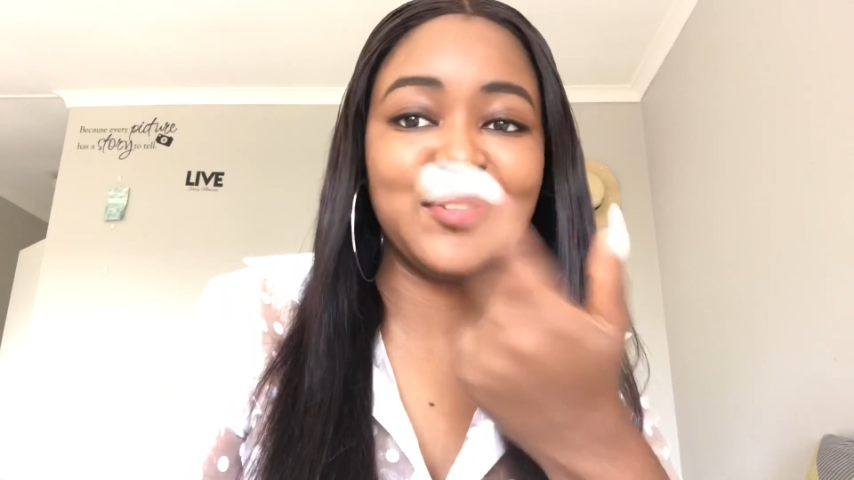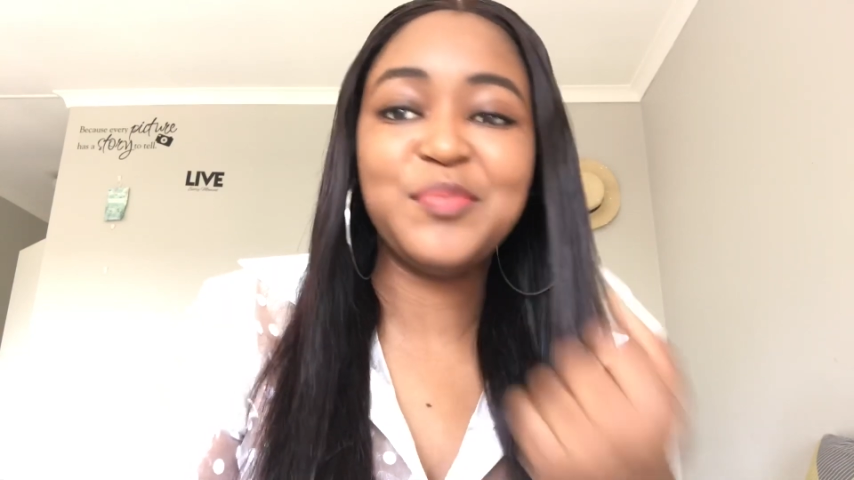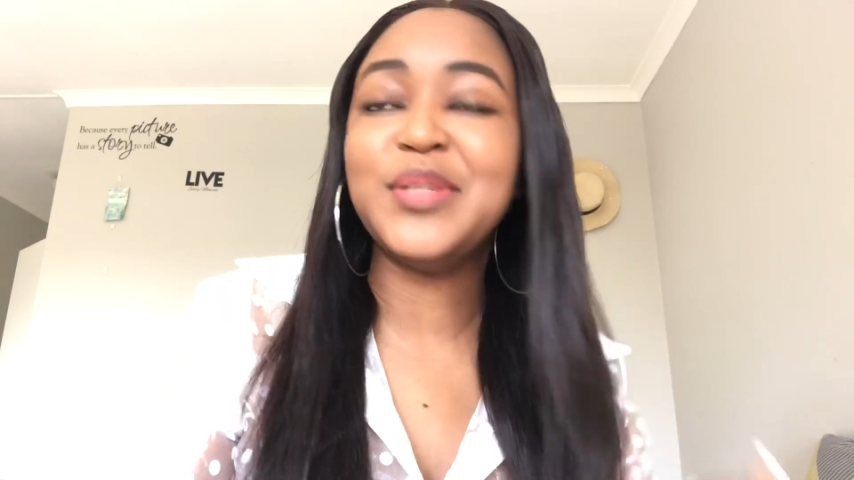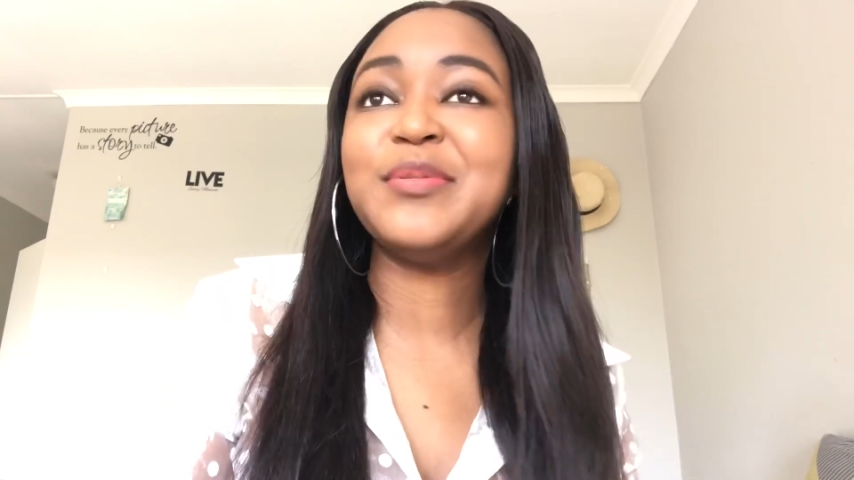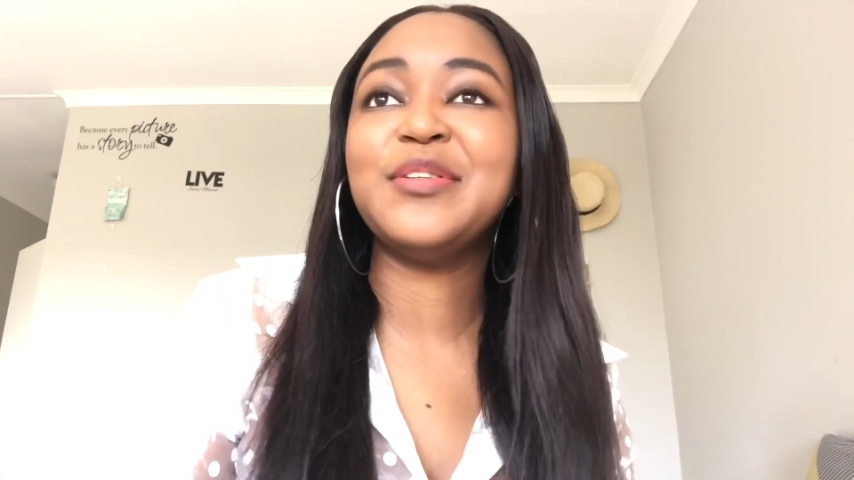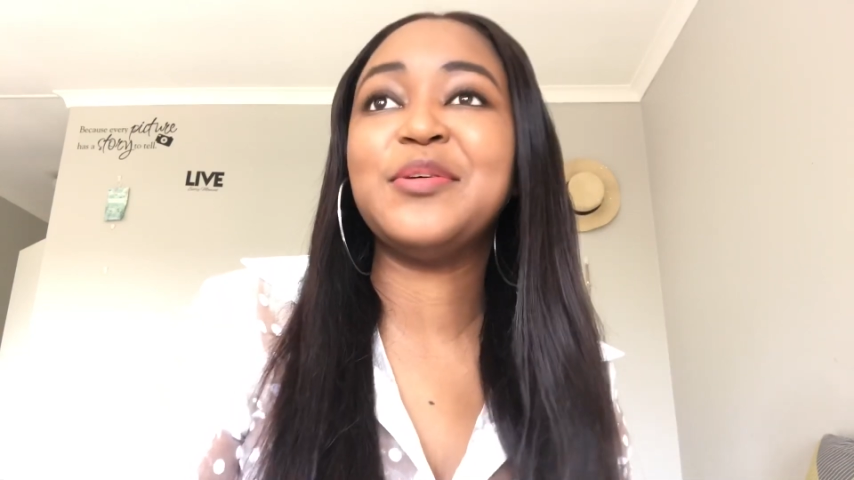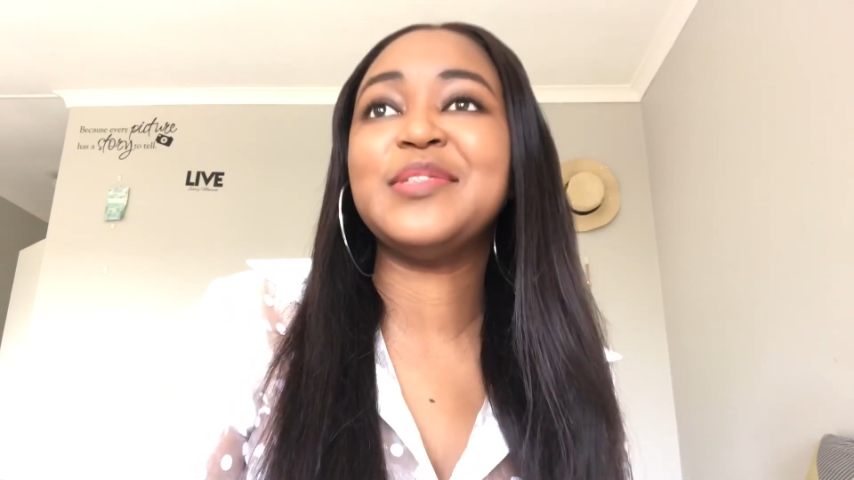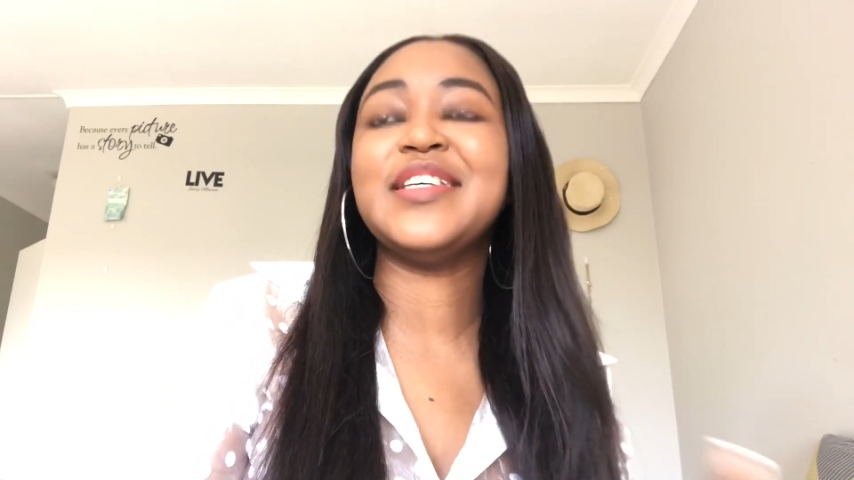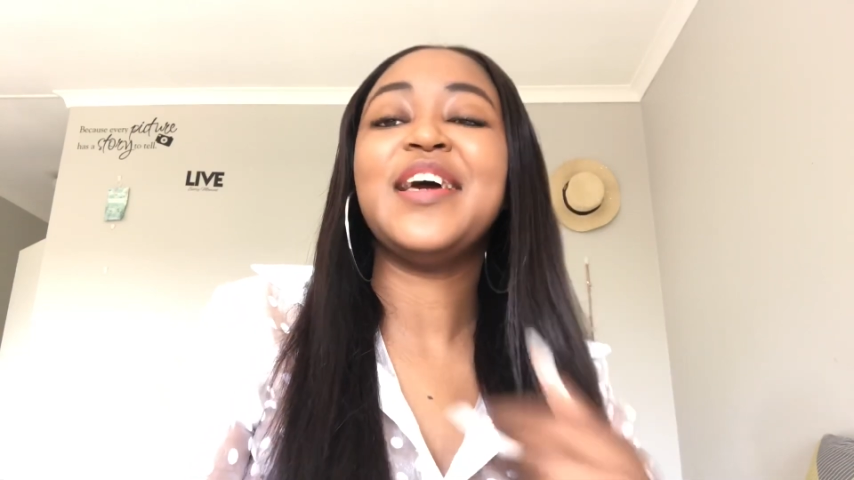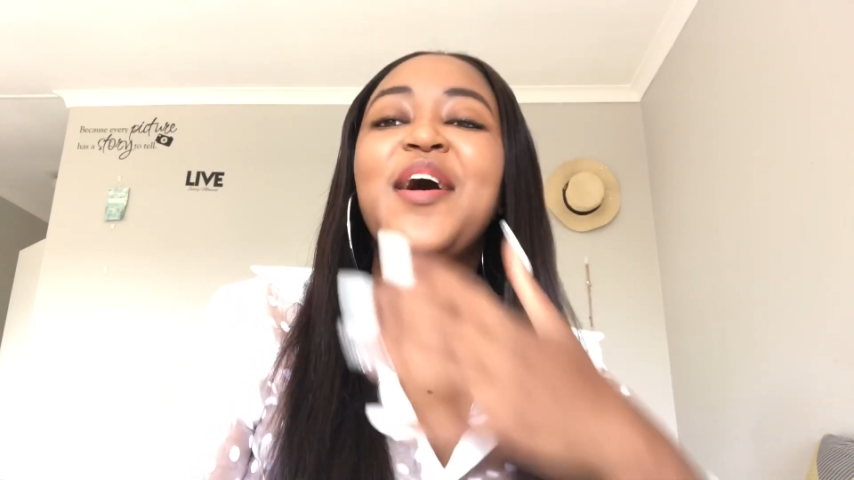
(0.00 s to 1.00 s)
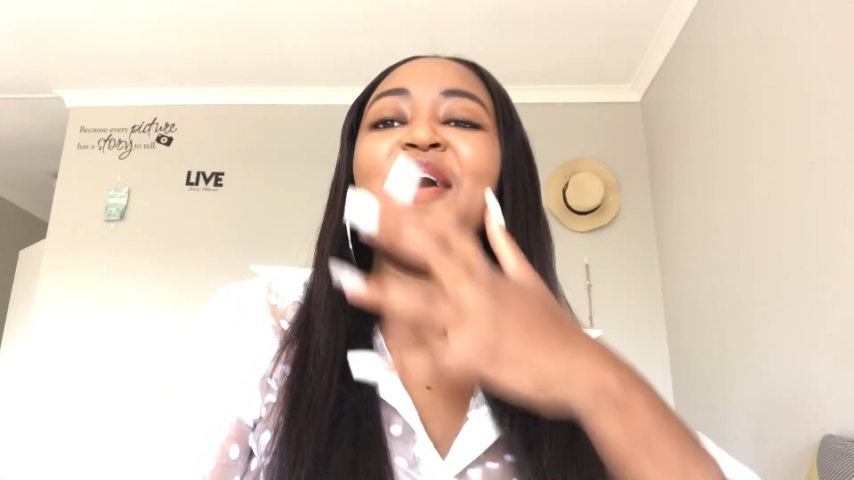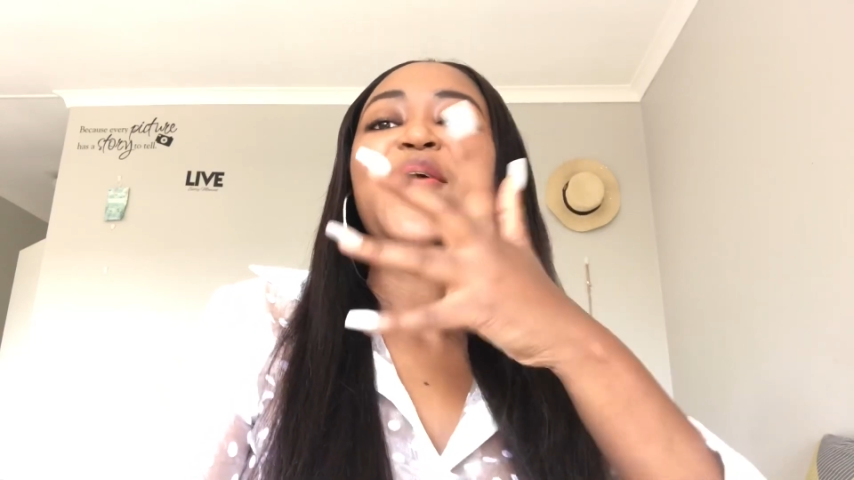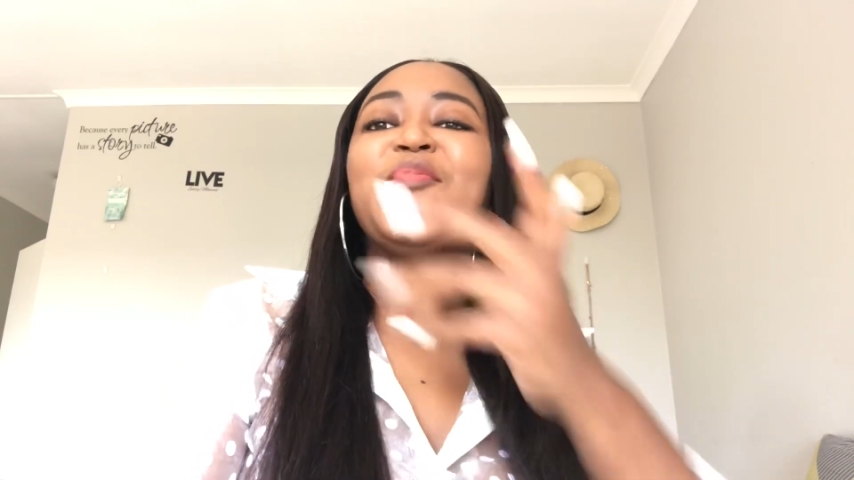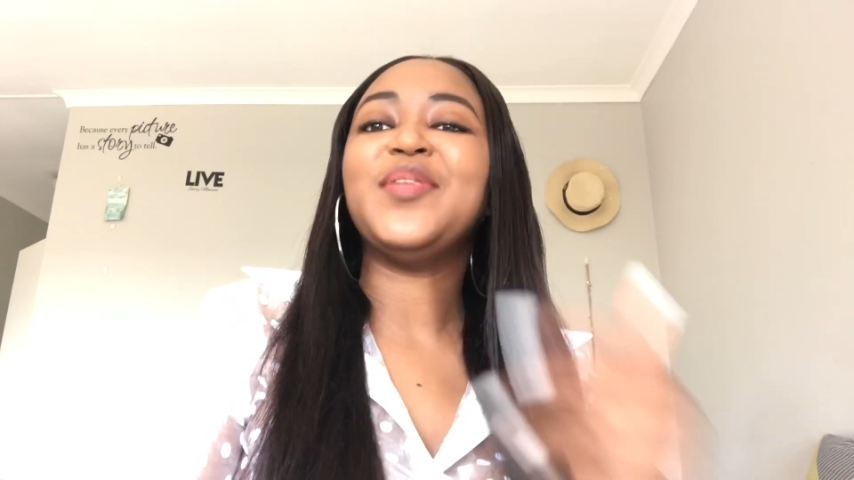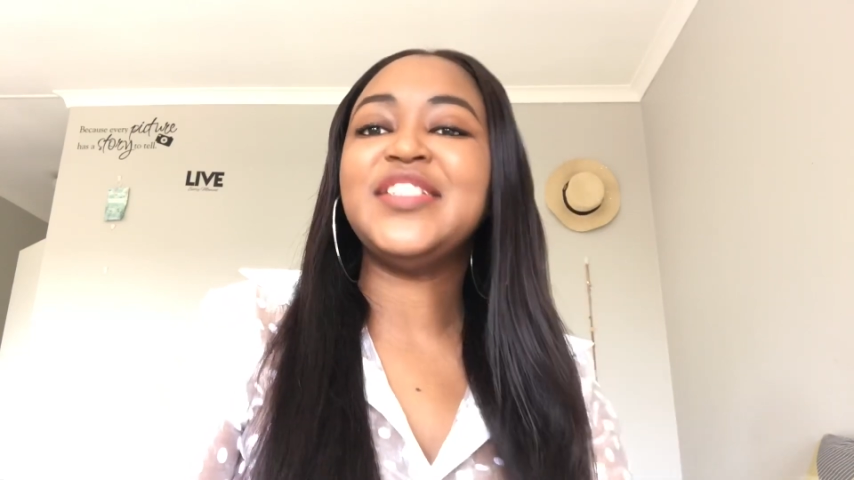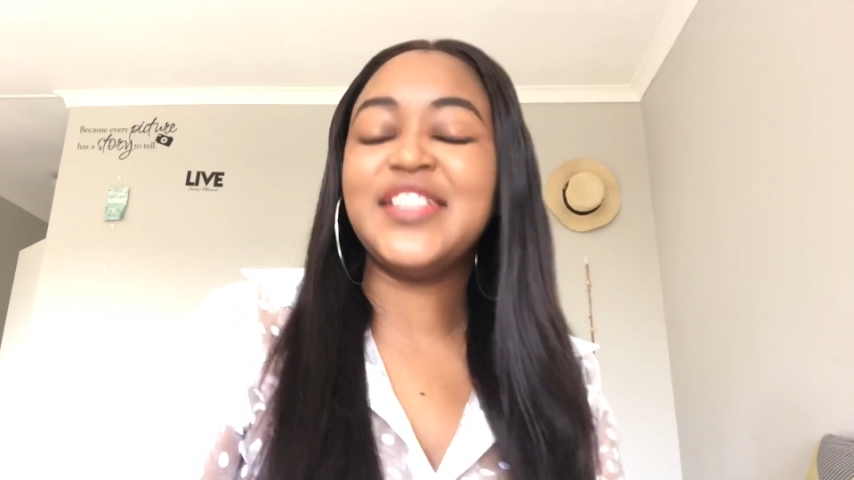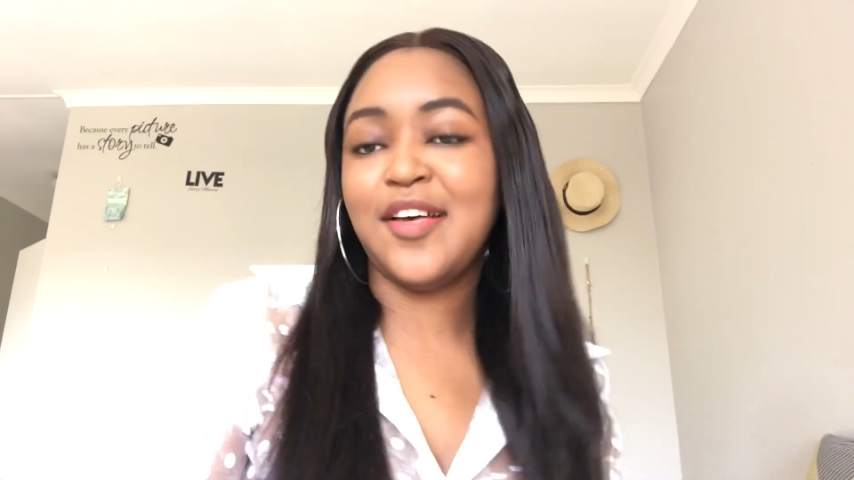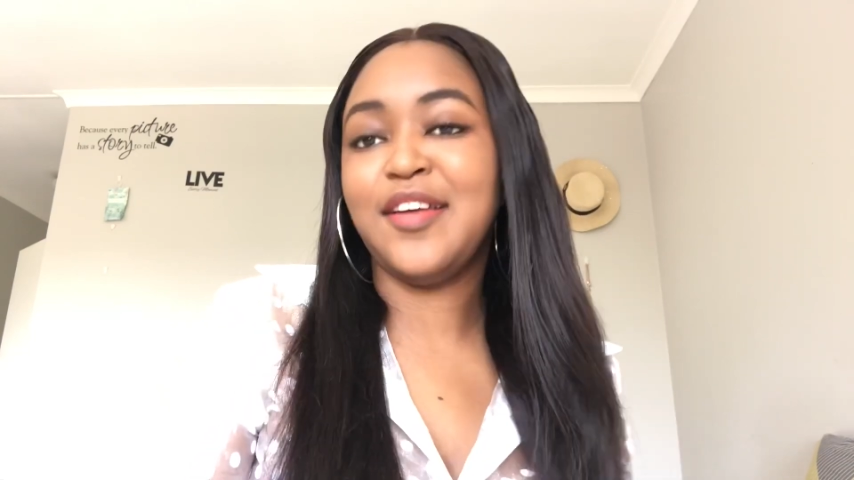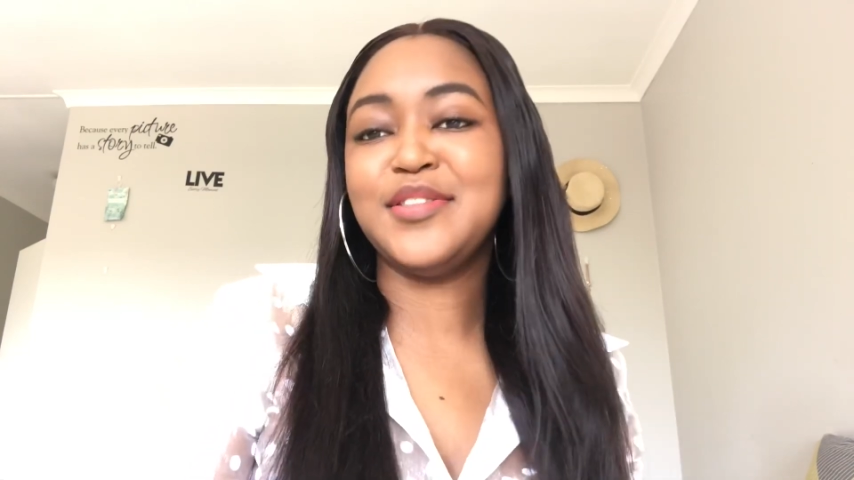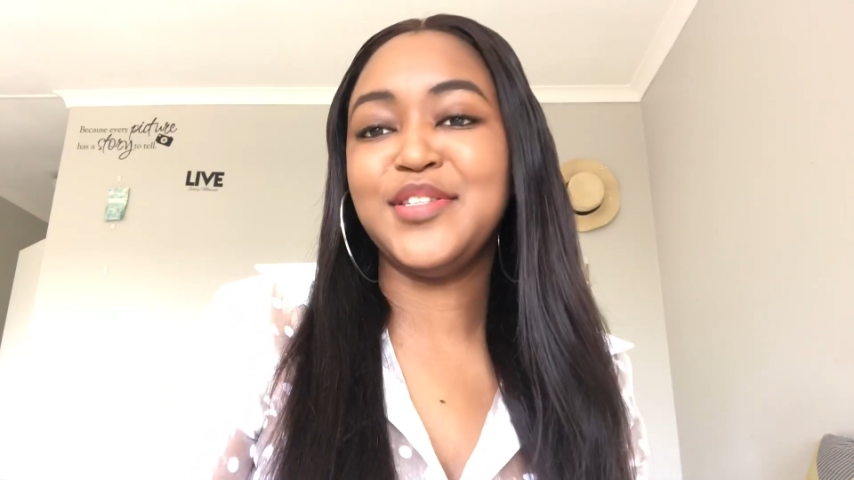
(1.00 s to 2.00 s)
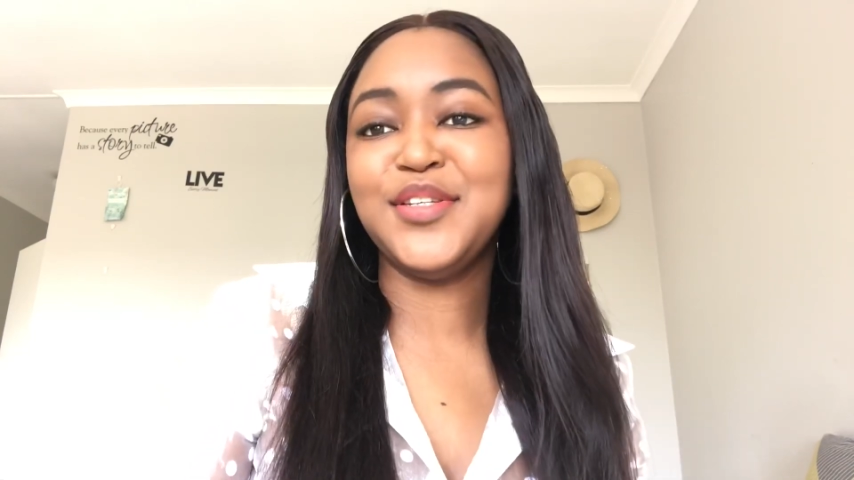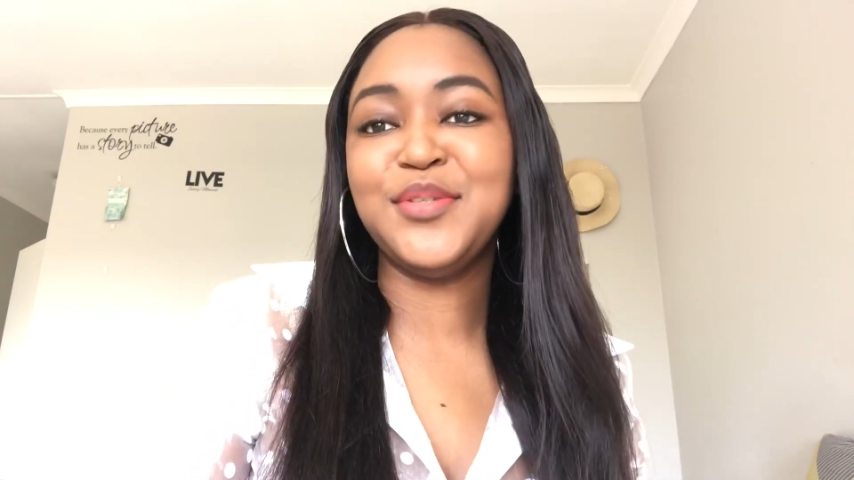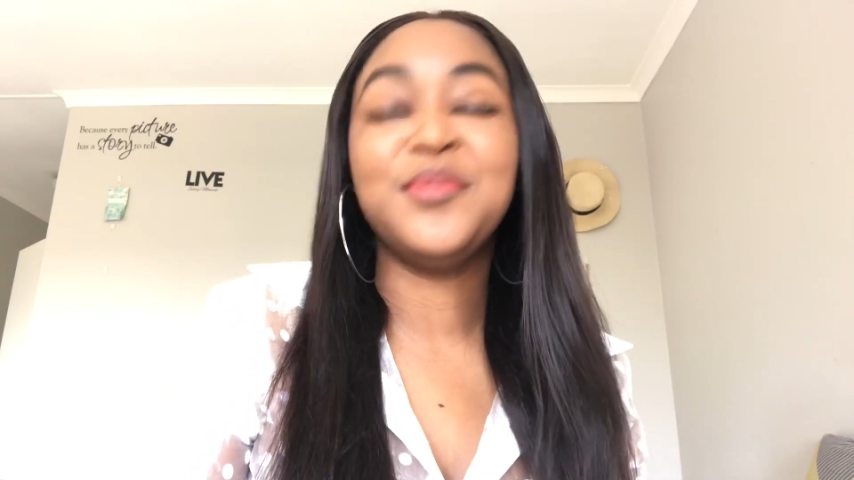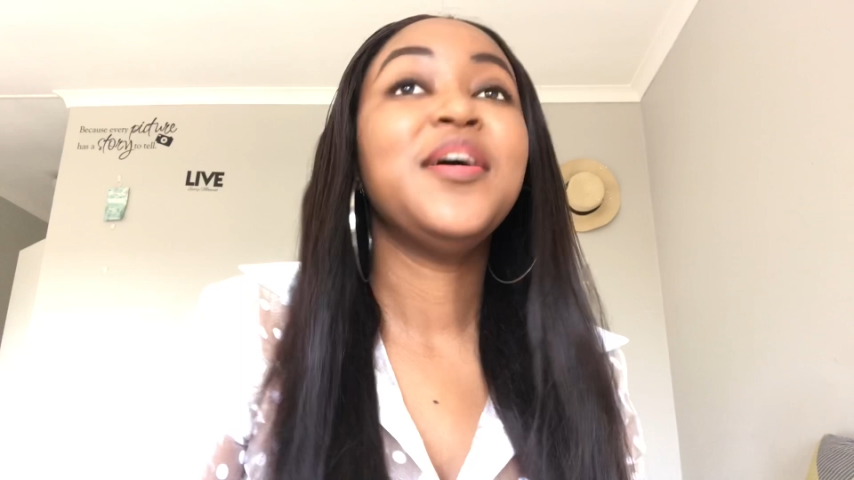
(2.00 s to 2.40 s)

people nosy. But shout out to you.